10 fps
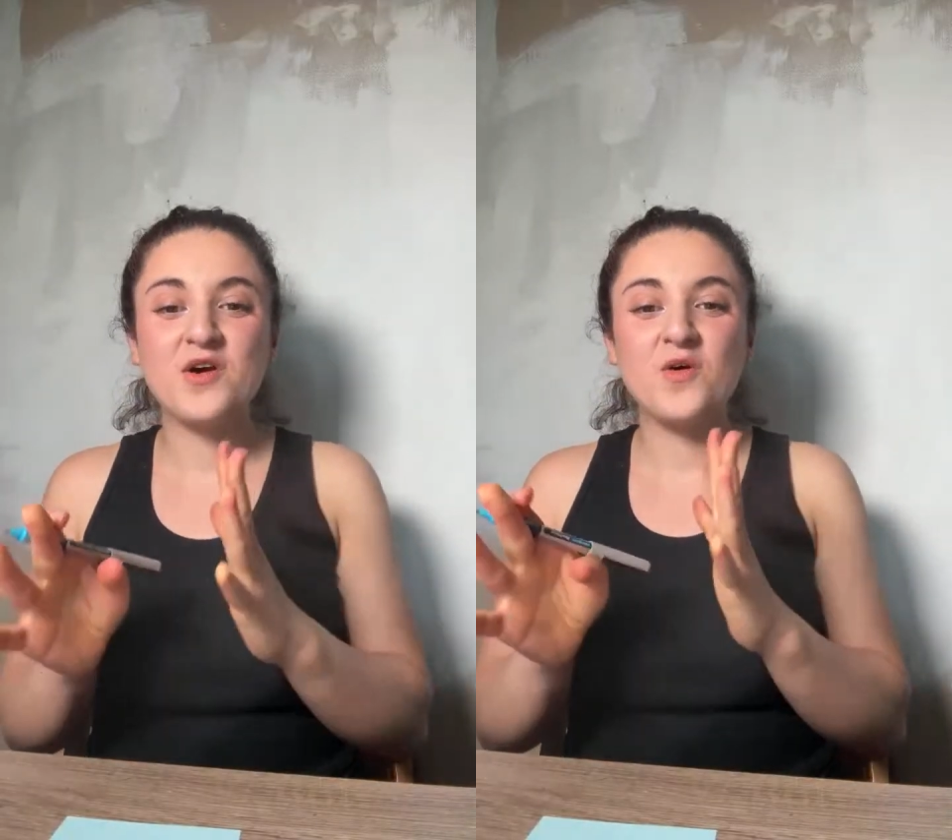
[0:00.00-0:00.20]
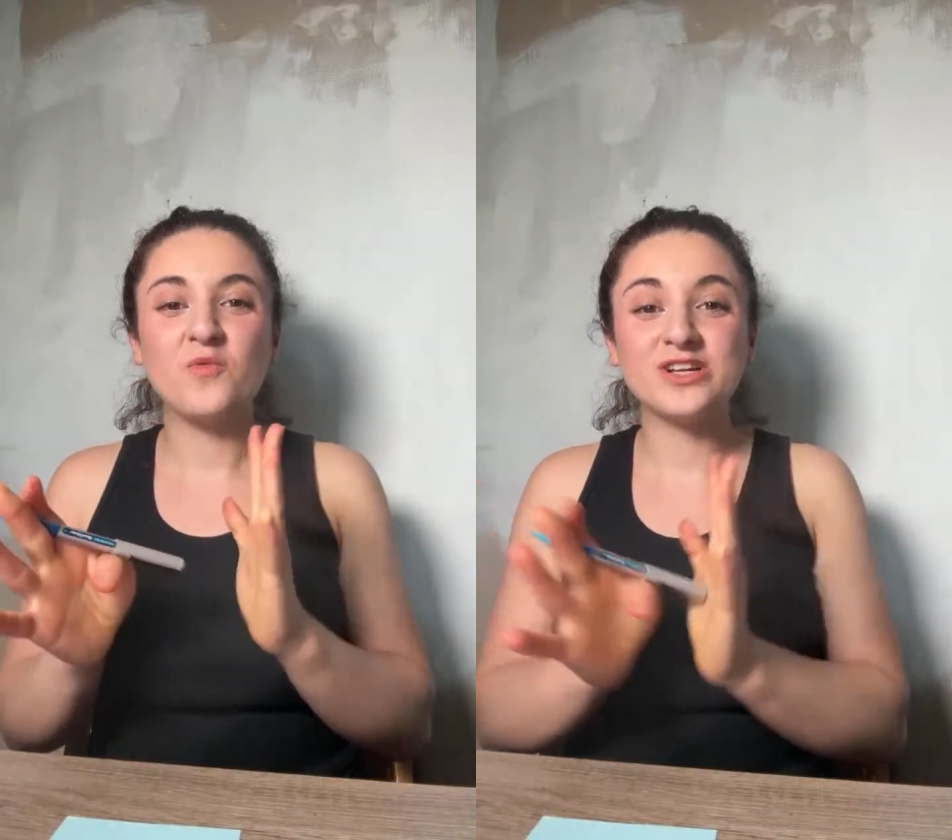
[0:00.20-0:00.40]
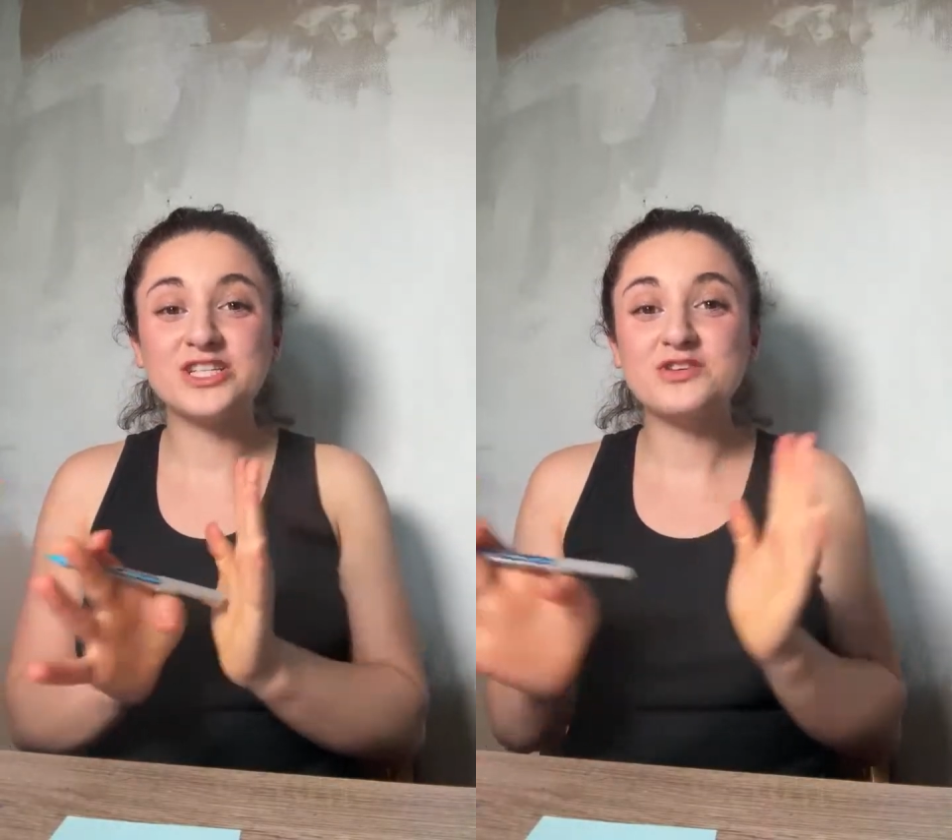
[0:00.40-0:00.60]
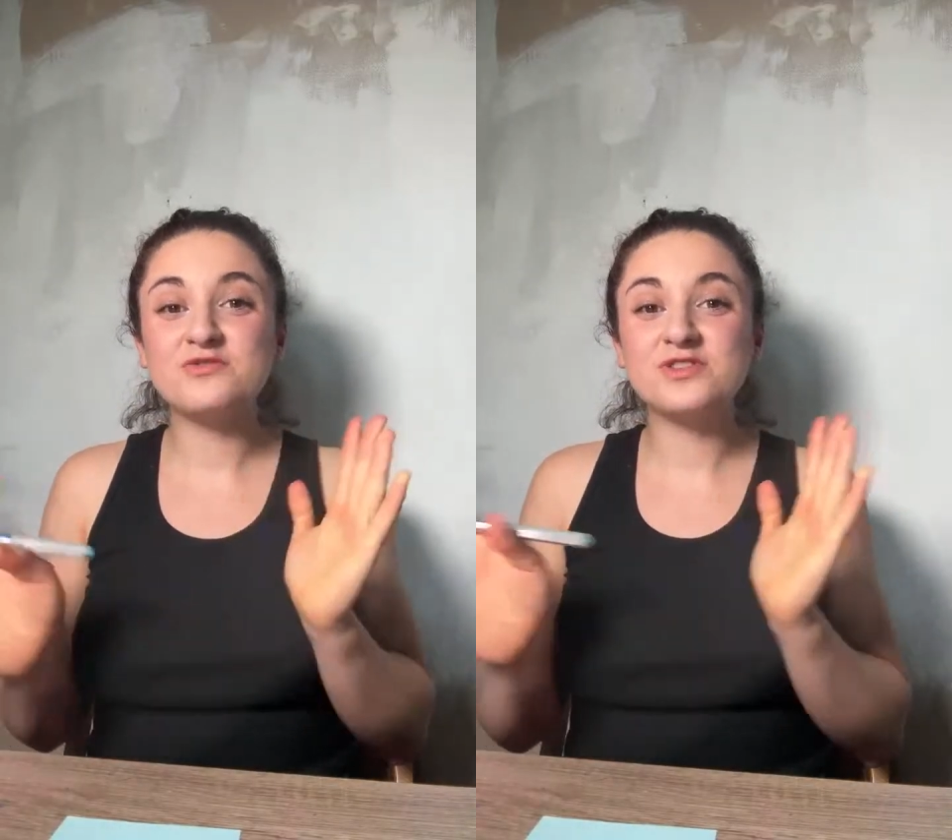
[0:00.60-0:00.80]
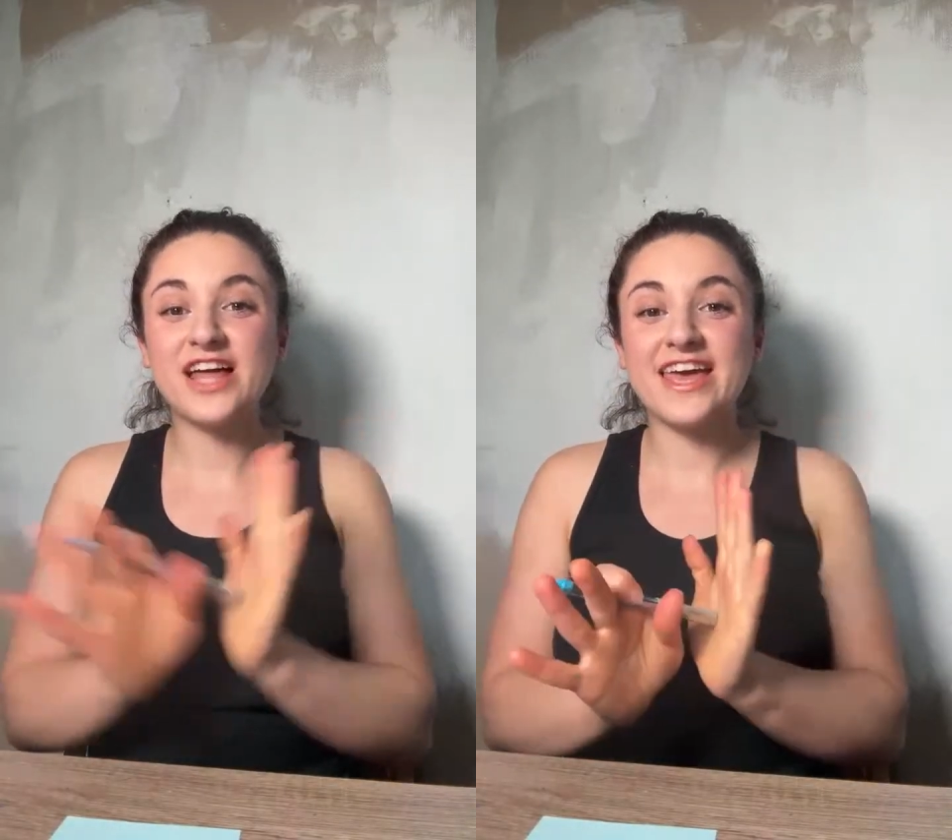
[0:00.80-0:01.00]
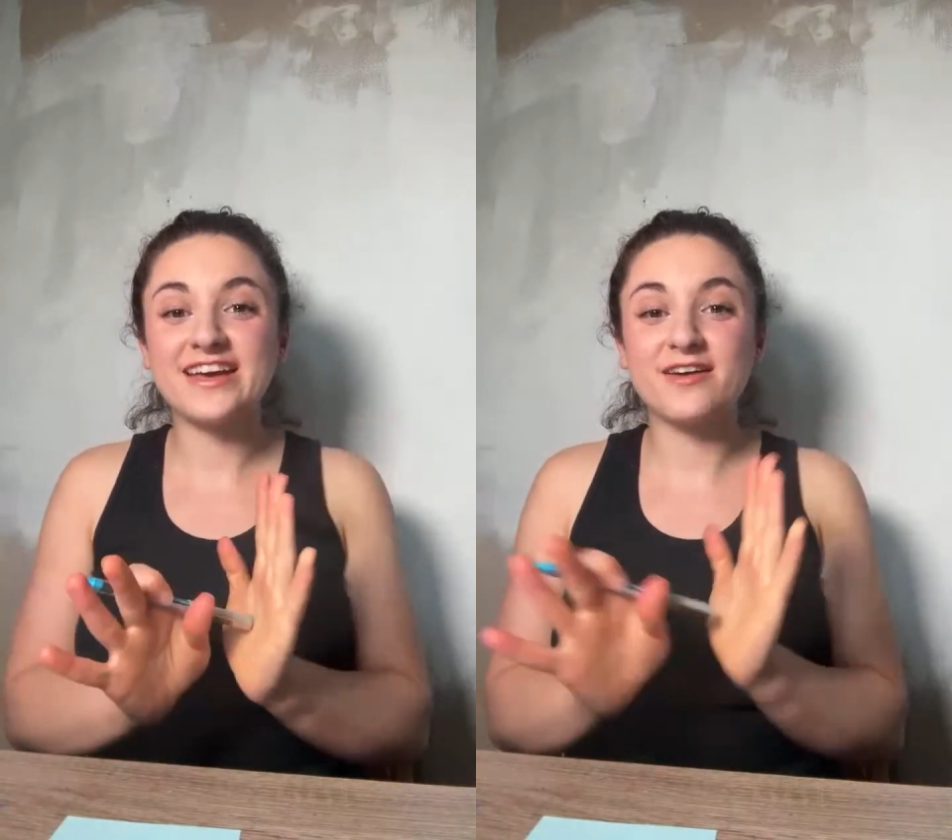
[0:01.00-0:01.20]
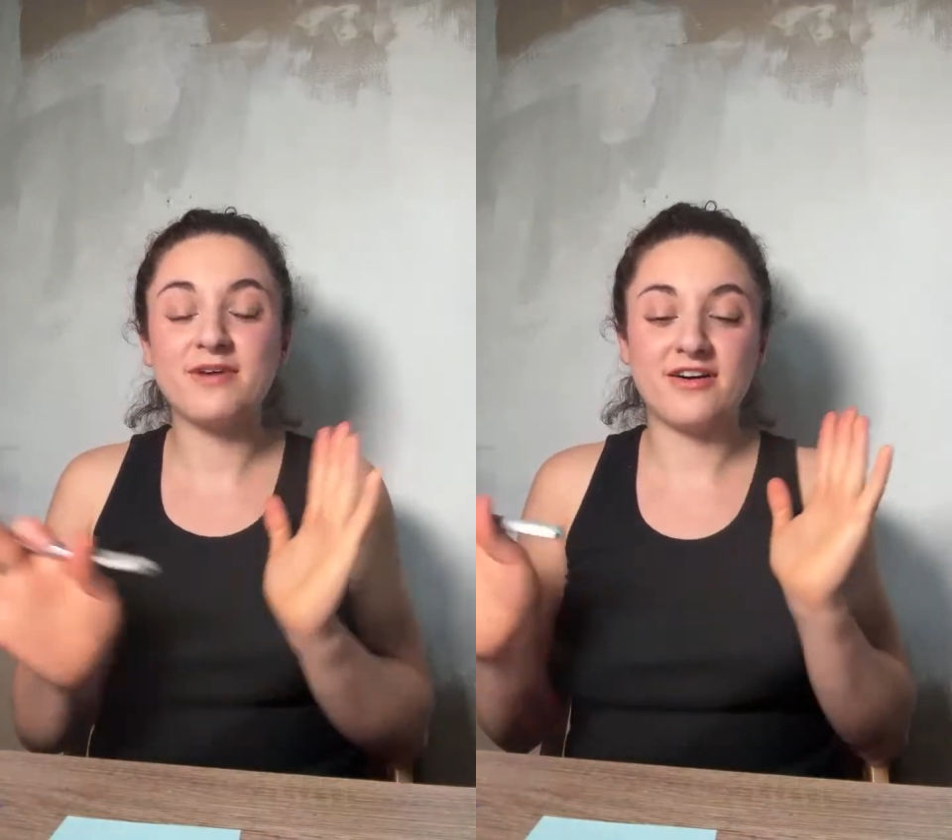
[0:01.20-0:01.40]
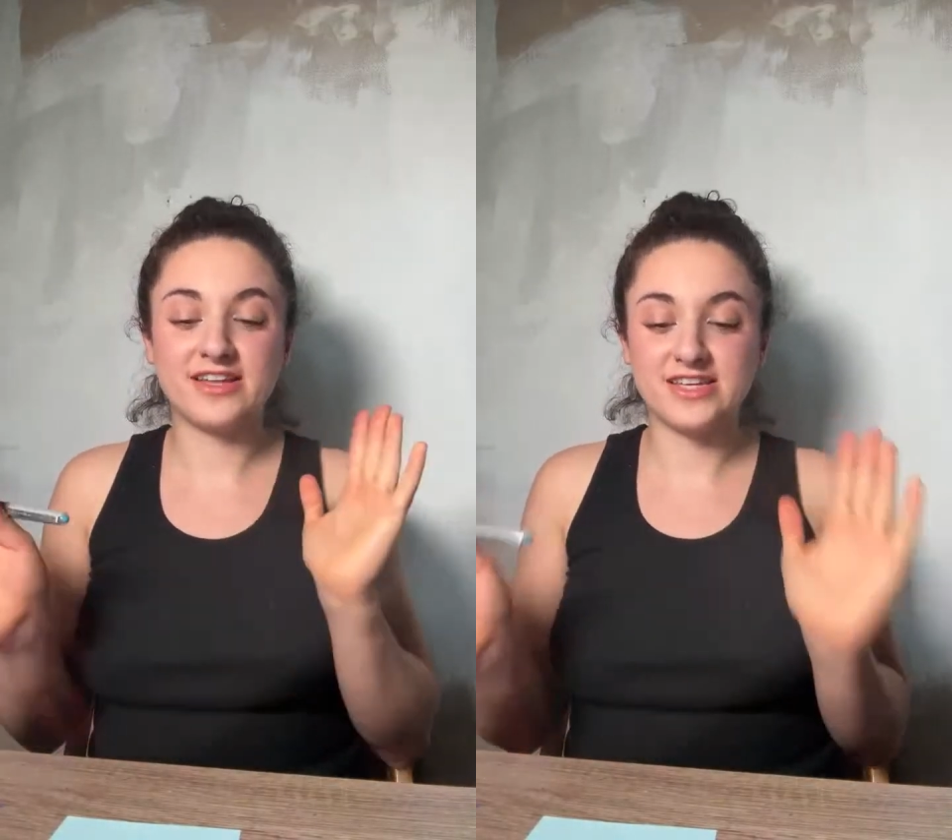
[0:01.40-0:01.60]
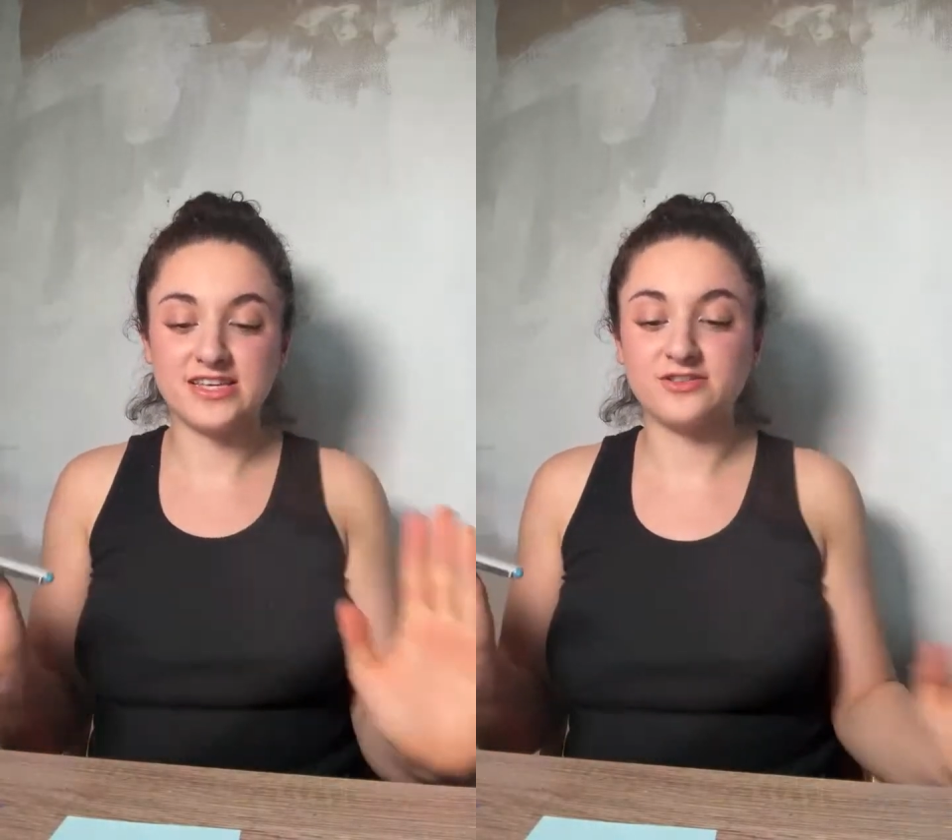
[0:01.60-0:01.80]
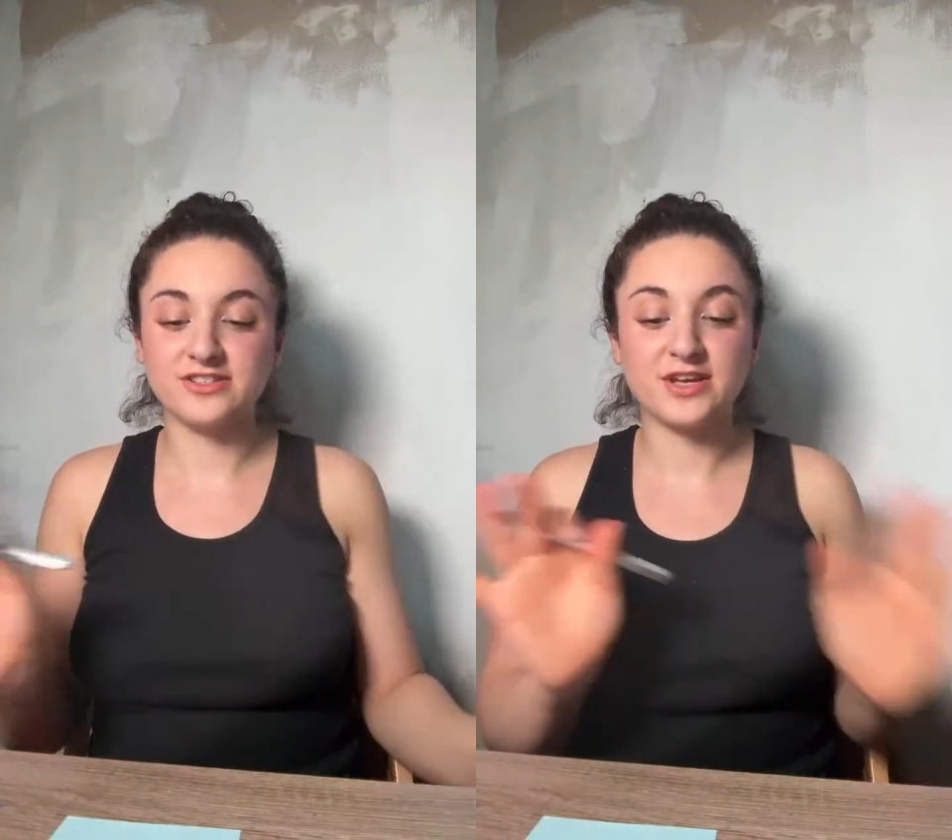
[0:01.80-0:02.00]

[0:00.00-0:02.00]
What do you like about antique stores?